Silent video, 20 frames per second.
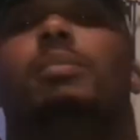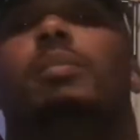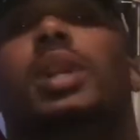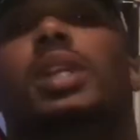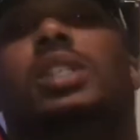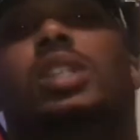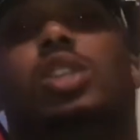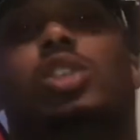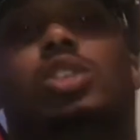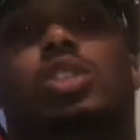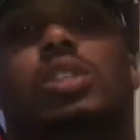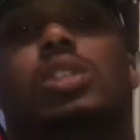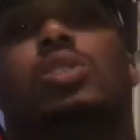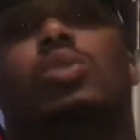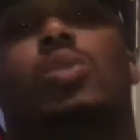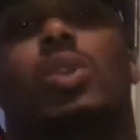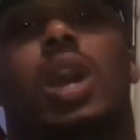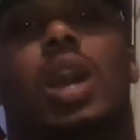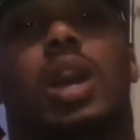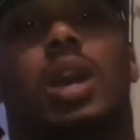Make sure you
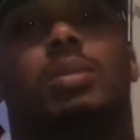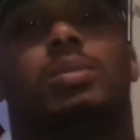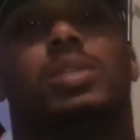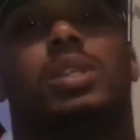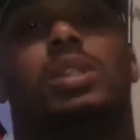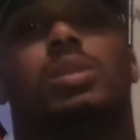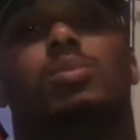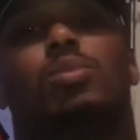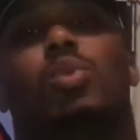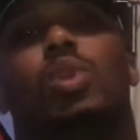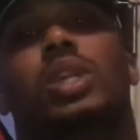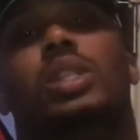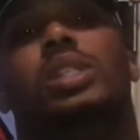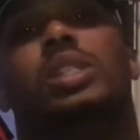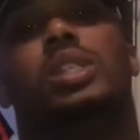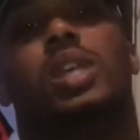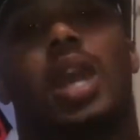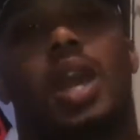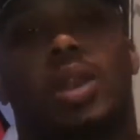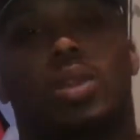subscribe to the boy
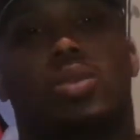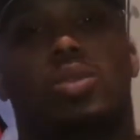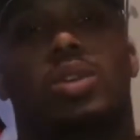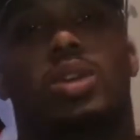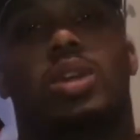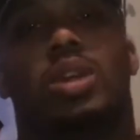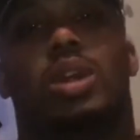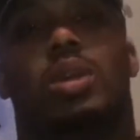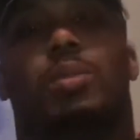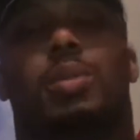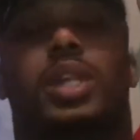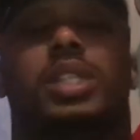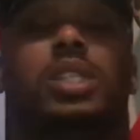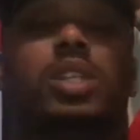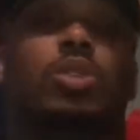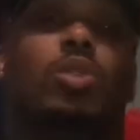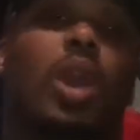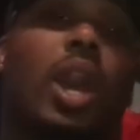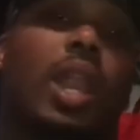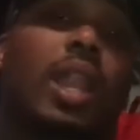channel. And make
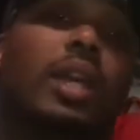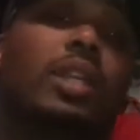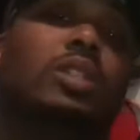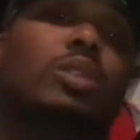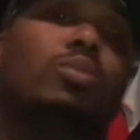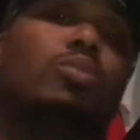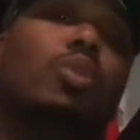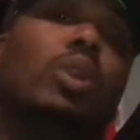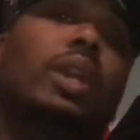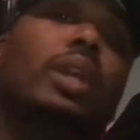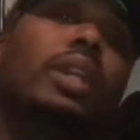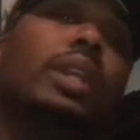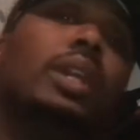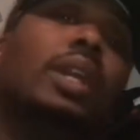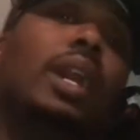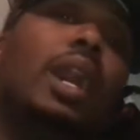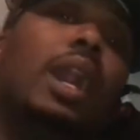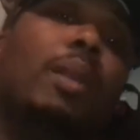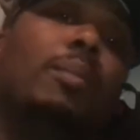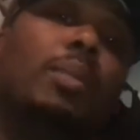sure you holler at your boy in the
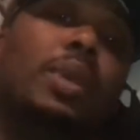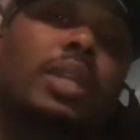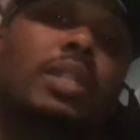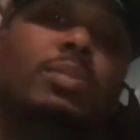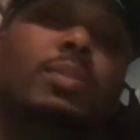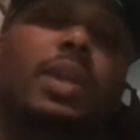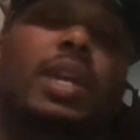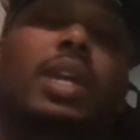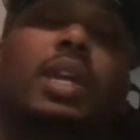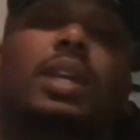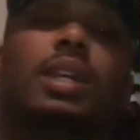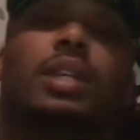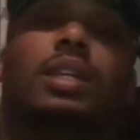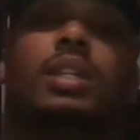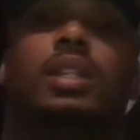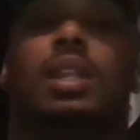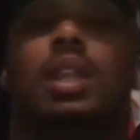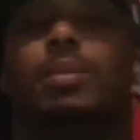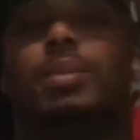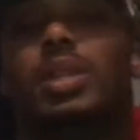comments, man.
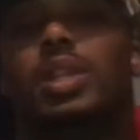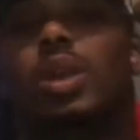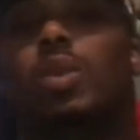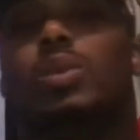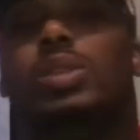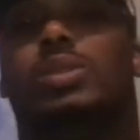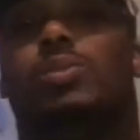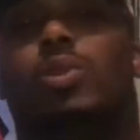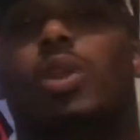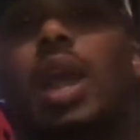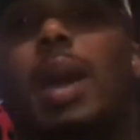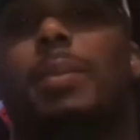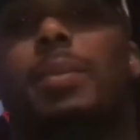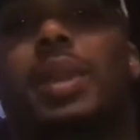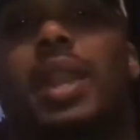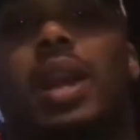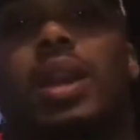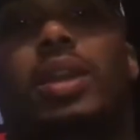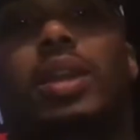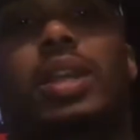Let me know what's
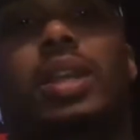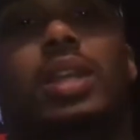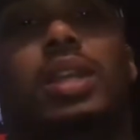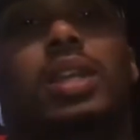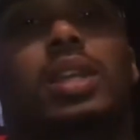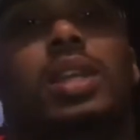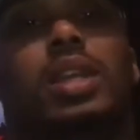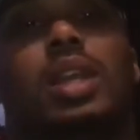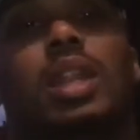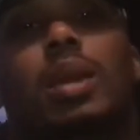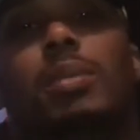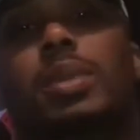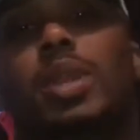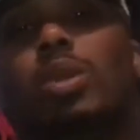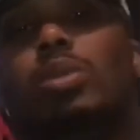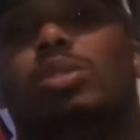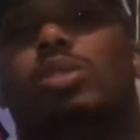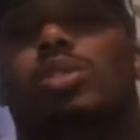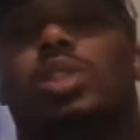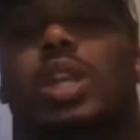cropping out here. Let me
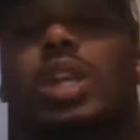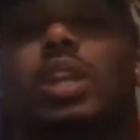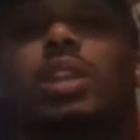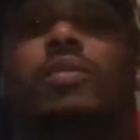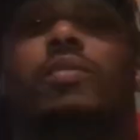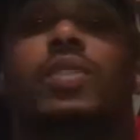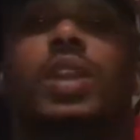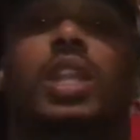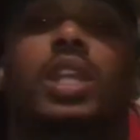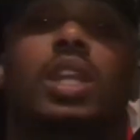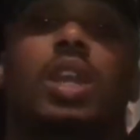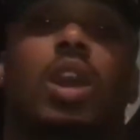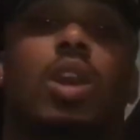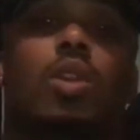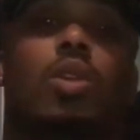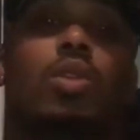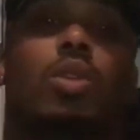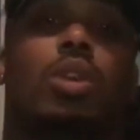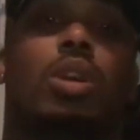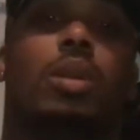know what you think of the
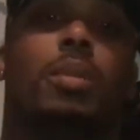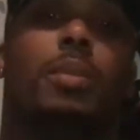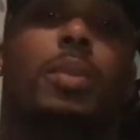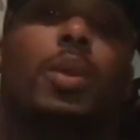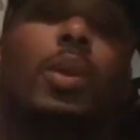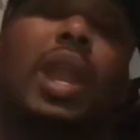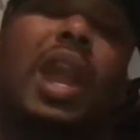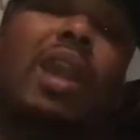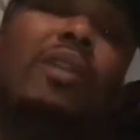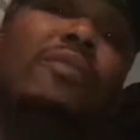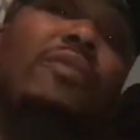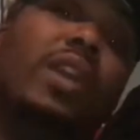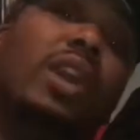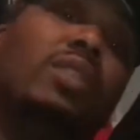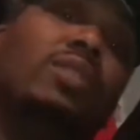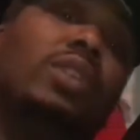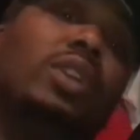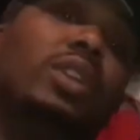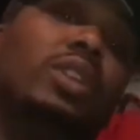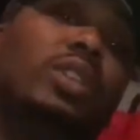video. But without
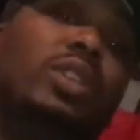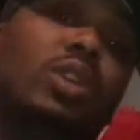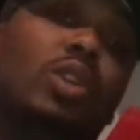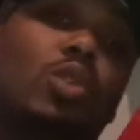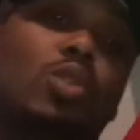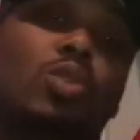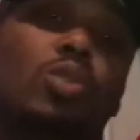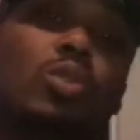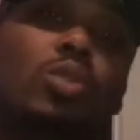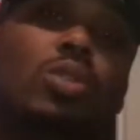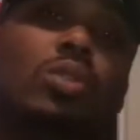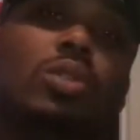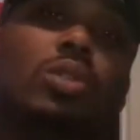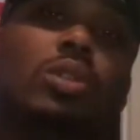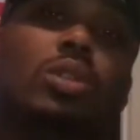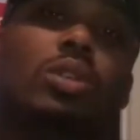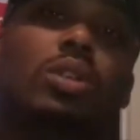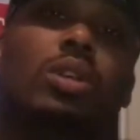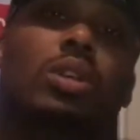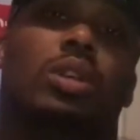further ado,
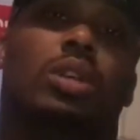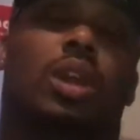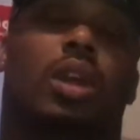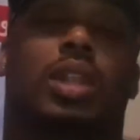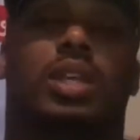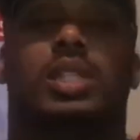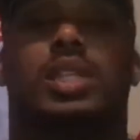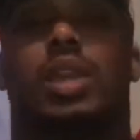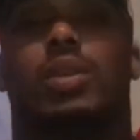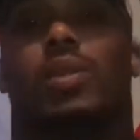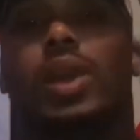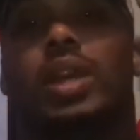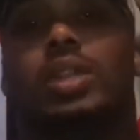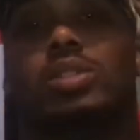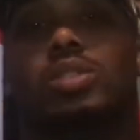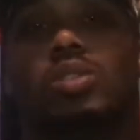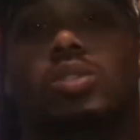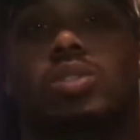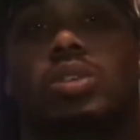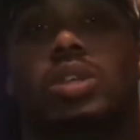yo, let's get right
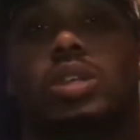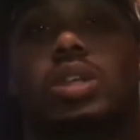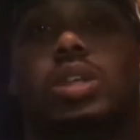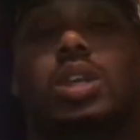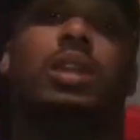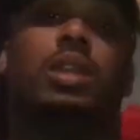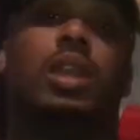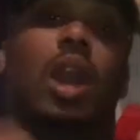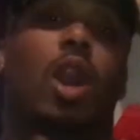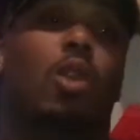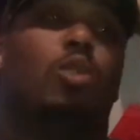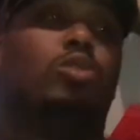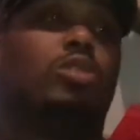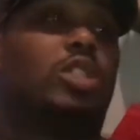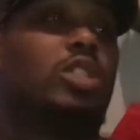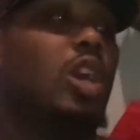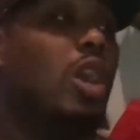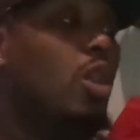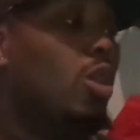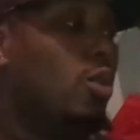into it. Yo,
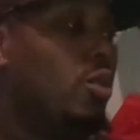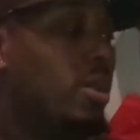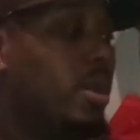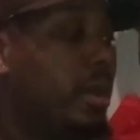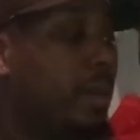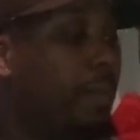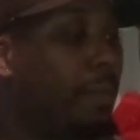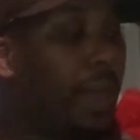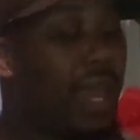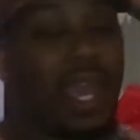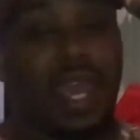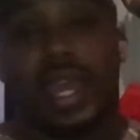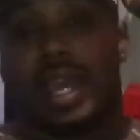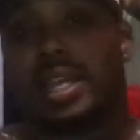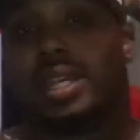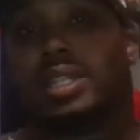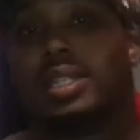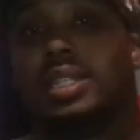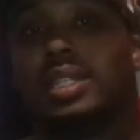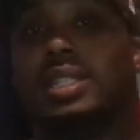so, man.